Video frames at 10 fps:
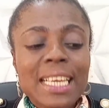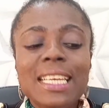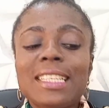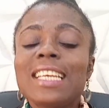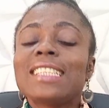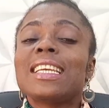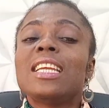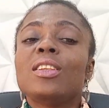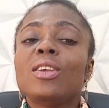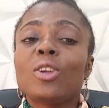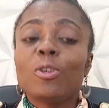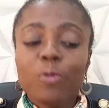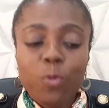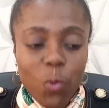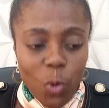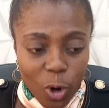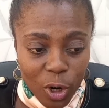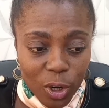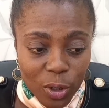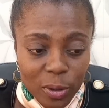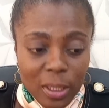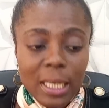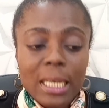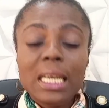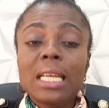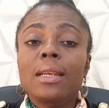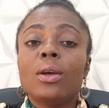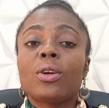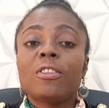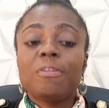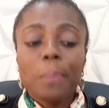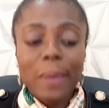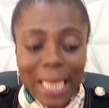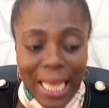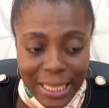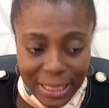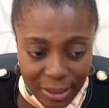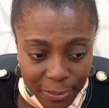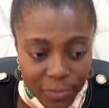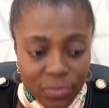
It takes a lot of work, a lot of planning.